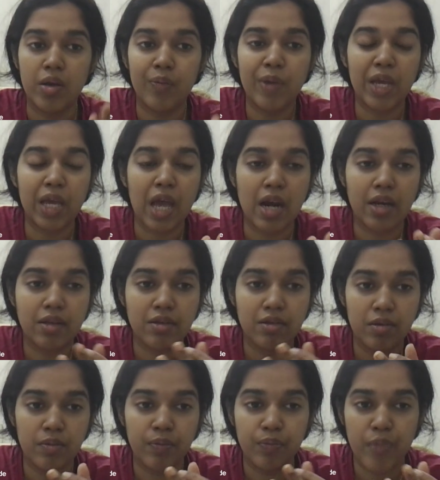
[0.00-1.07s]
your
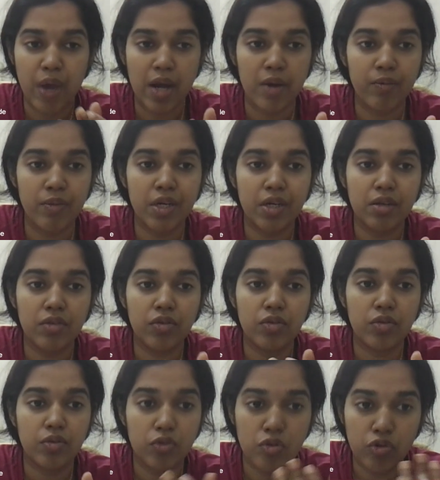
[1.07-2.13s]
mechanism parameters
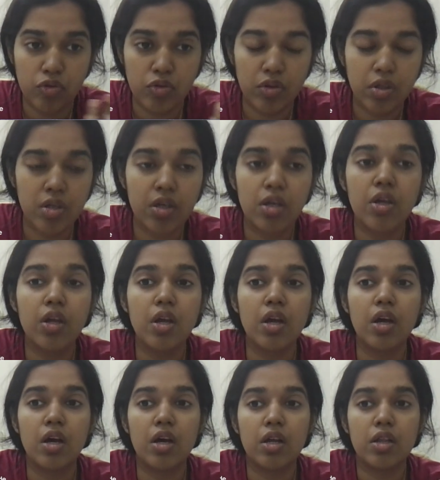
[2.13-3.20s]
to the
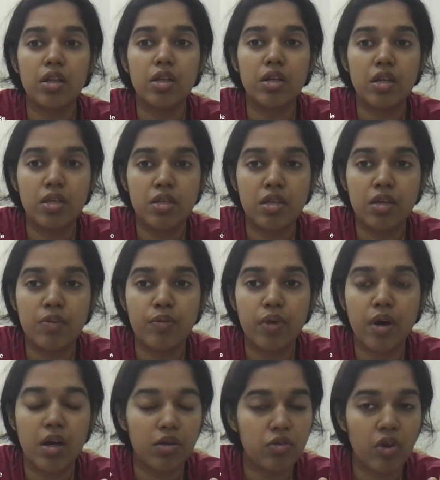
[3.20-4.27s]
DC,
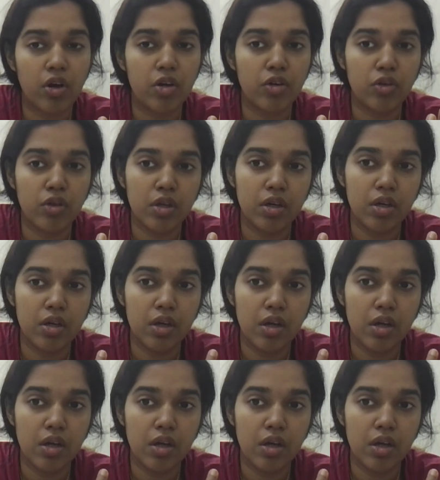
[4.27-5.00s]
to